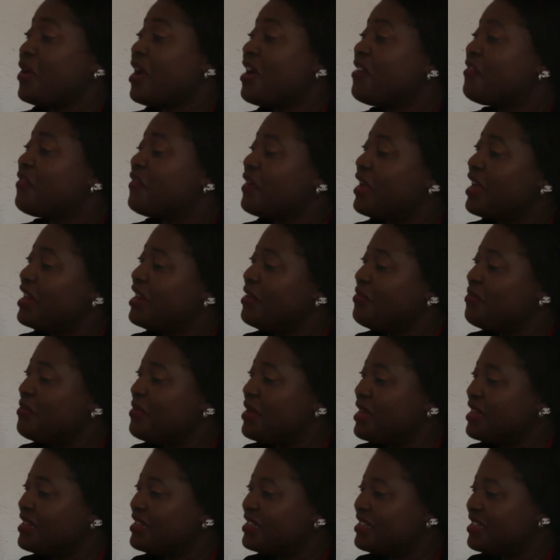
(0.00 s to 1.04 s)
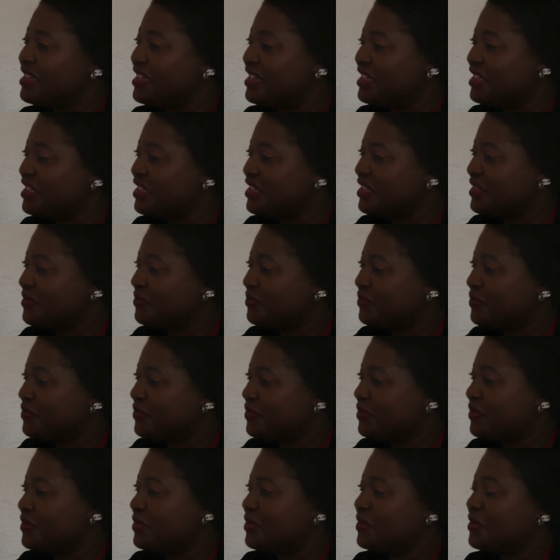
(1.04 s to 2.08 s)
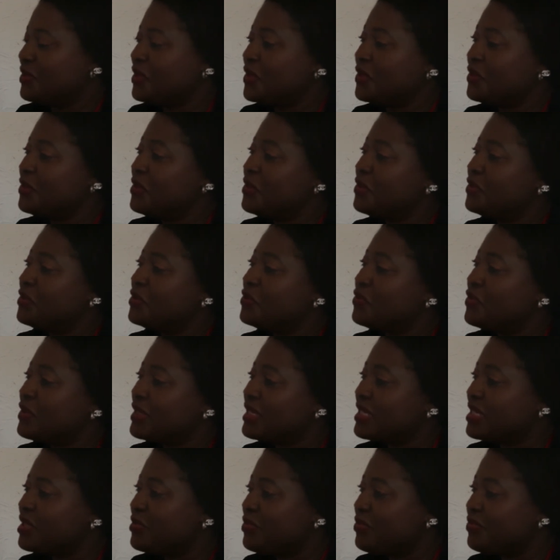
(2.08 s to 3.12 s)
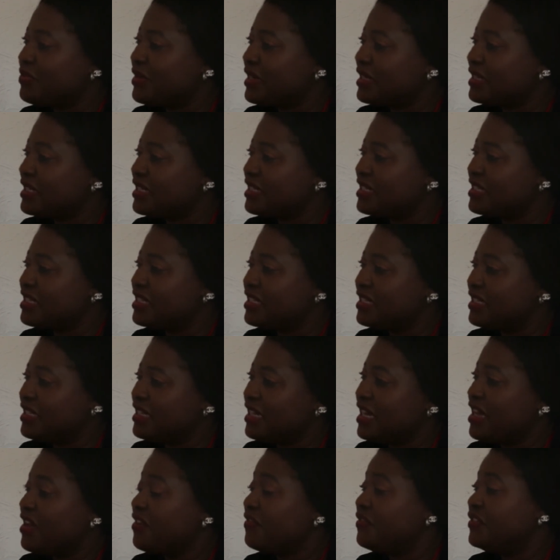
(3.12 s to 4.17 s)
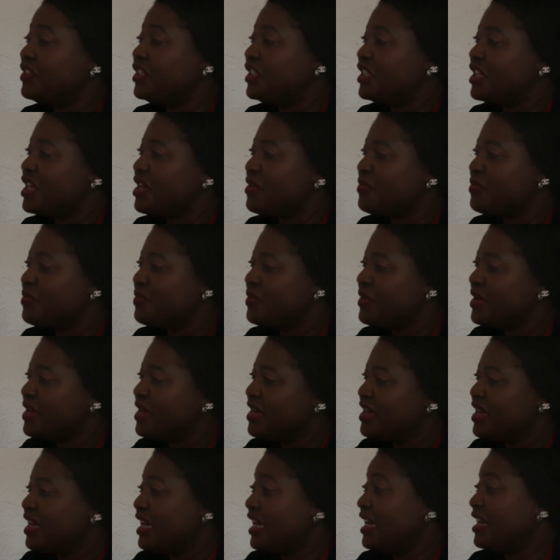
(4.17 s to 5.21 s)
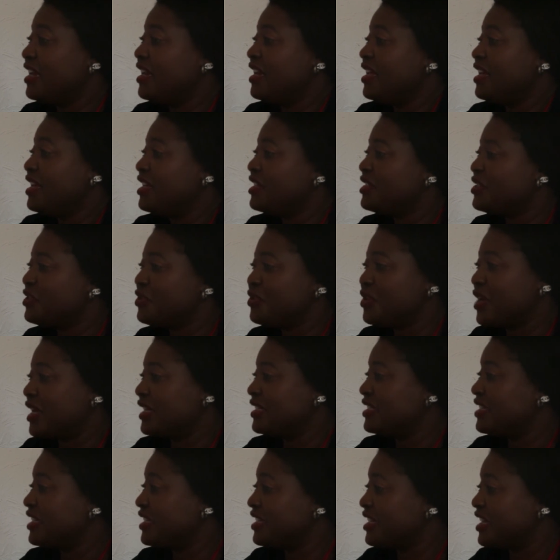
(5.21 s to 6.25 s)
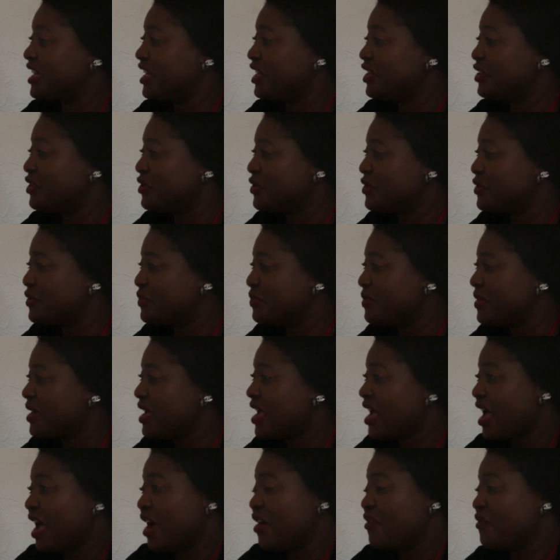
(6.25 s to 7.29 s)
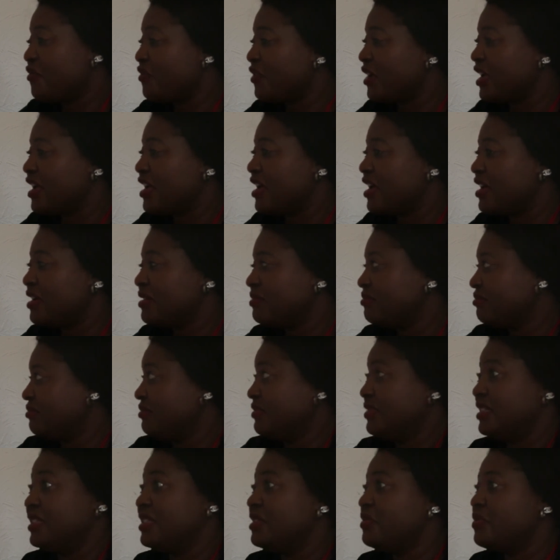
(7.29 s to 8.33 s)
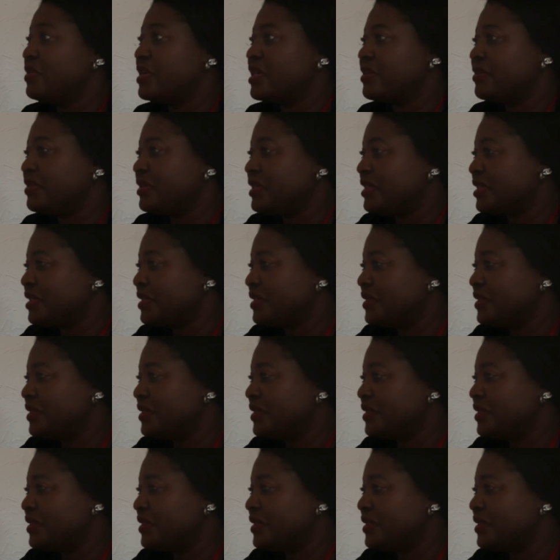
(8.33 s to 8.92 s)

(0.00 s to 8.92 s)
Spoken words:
have any message to those who are still practicing the FGM in Leeds, United Kingdom, Africa, and the world?